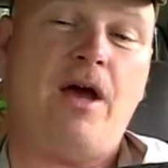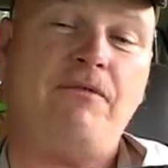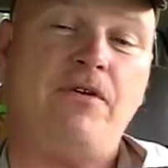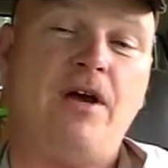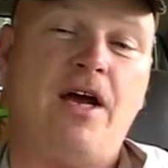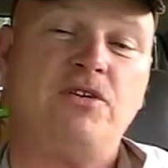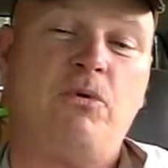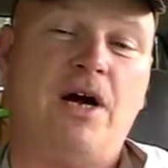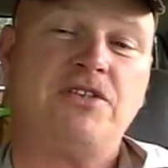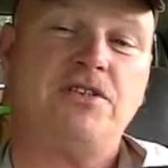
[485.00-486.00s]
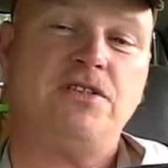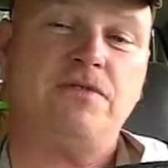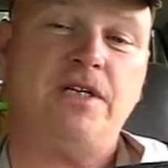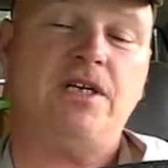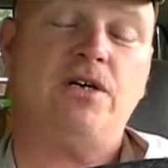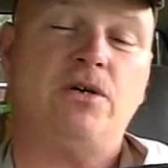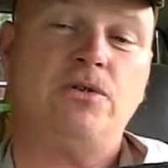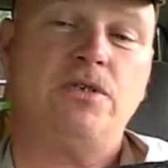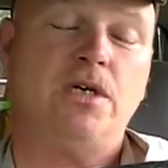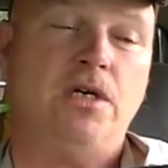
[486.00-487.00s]
if you guys watch these
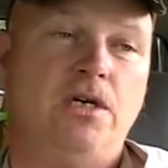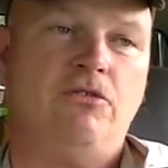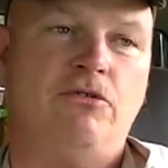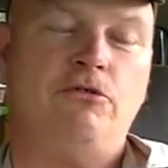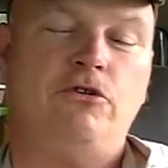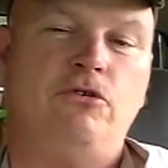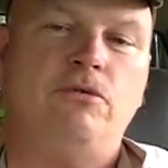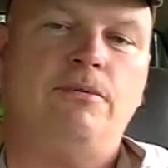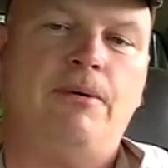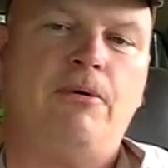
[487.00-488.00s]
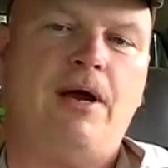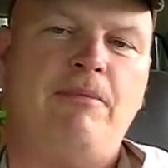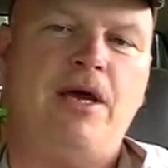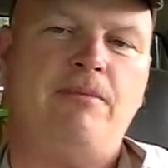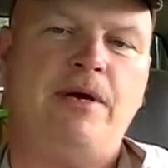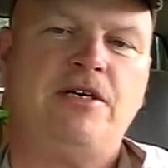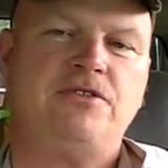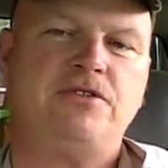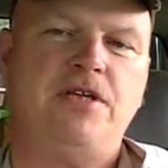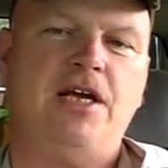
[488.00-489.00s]
videos, you remember I made a big
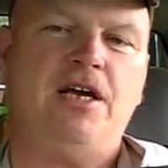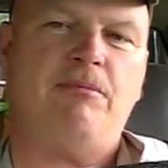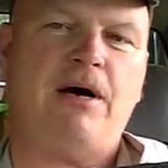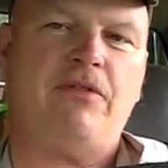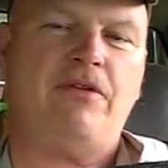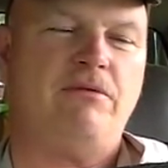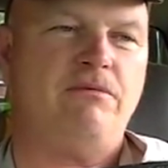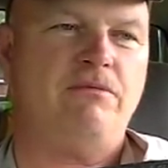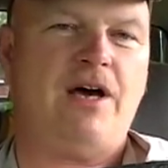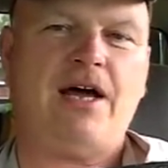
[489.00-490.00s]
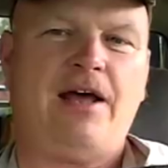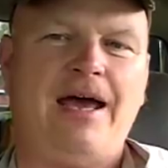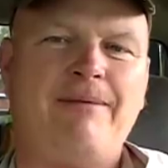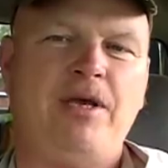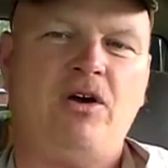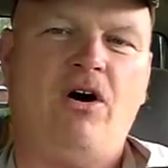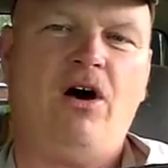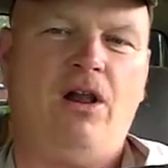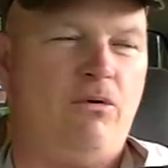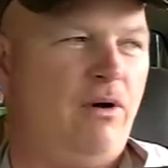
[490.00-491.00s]
stink about the not a happy
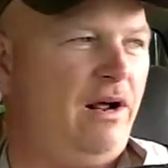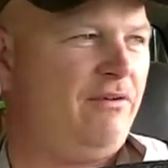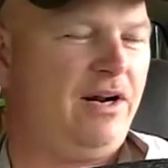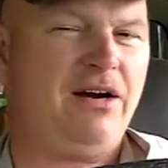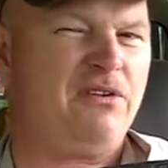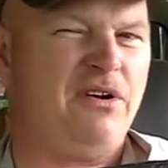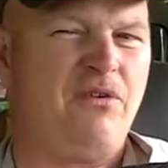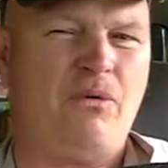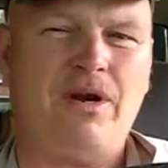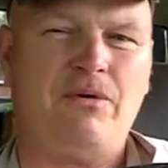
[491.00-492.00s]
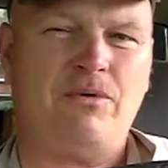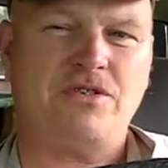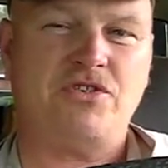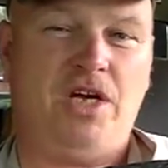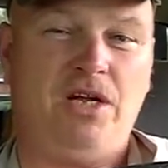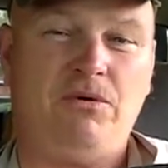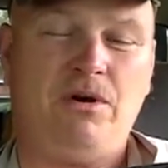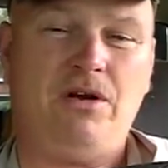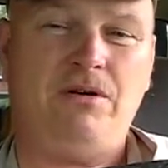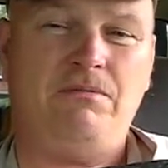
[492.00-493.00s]
call or whatever, and I don't even know when it was,
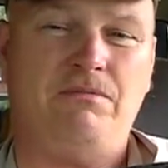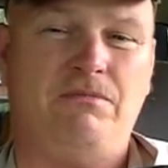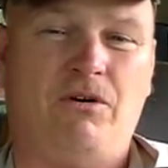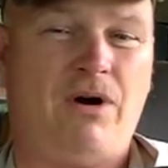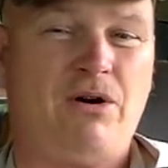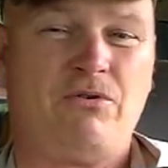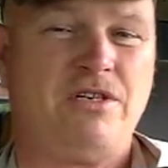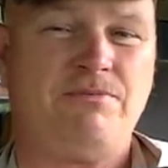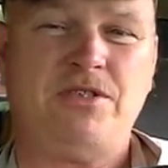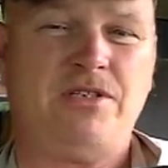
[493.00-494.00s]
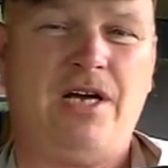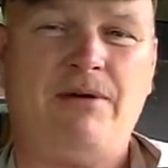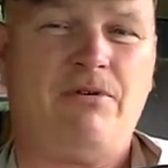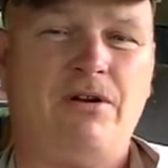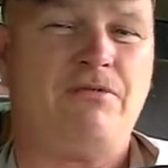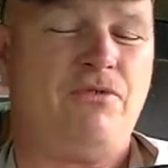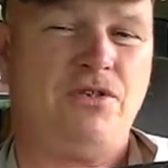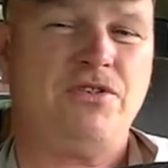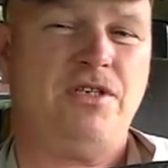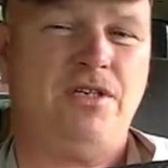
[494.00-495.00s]
January, around Christmas time, around the
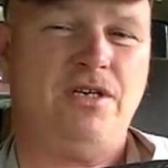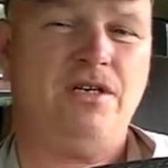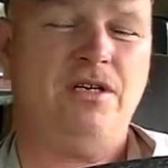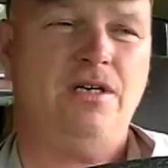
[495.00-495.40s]
first of the year.